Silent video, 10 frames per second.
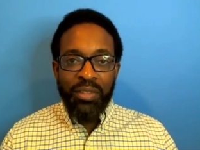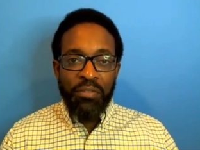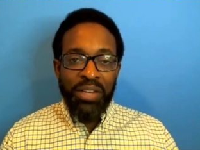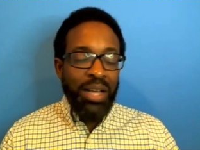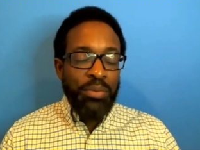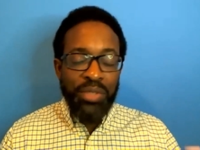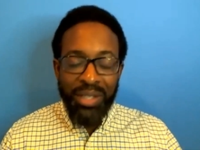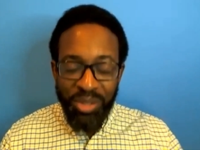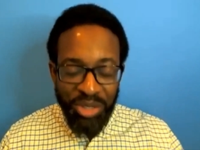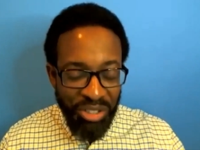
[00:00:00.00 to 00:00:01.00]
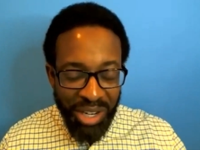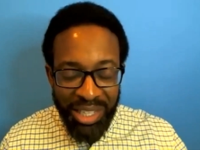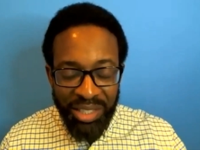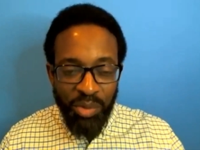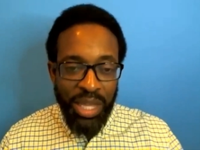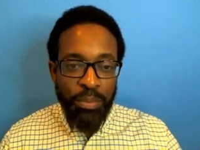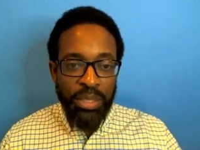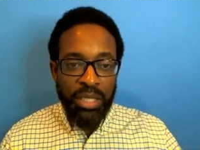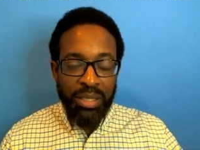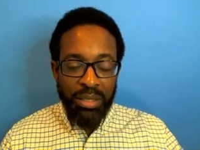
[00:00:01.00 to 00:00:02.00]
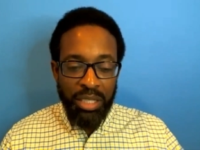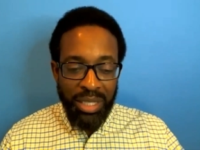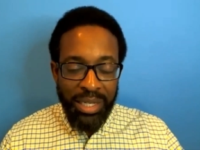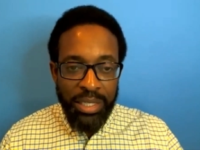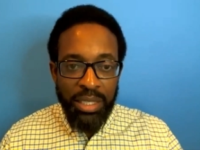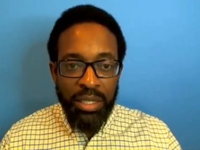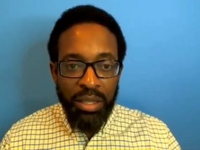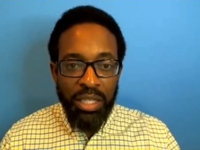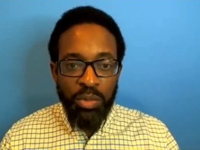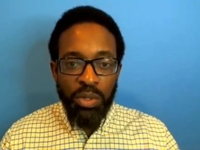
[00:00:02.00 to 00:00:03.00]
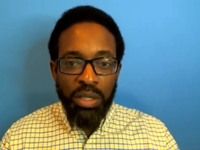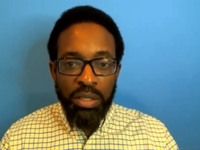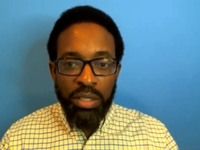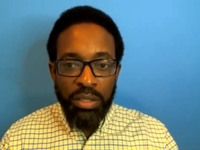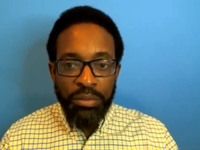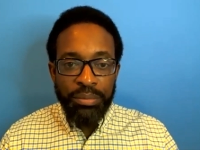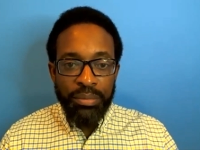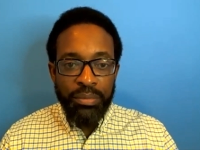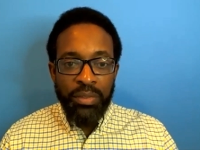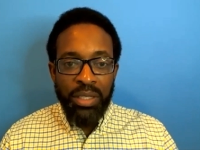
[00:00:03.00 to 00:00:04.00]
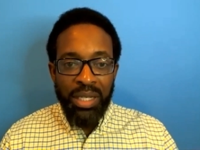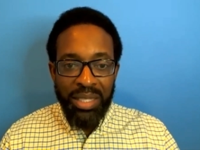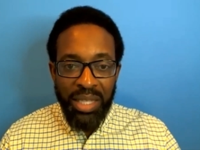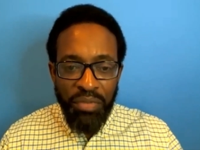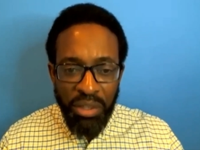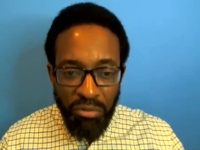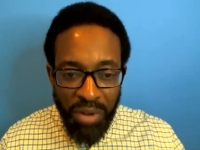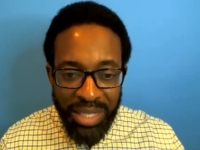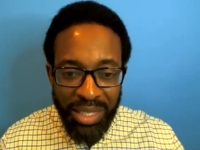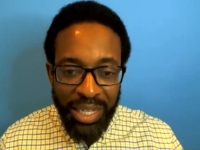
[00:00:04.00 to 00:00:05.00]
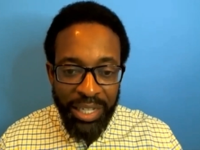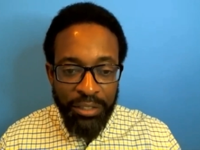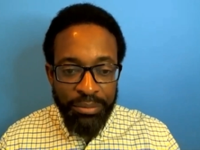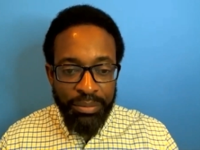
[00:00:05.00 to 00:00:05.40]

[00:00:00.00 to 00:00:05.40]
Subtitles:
If it helps to close your eyes, do that, but just listen to these words and see if they resonate.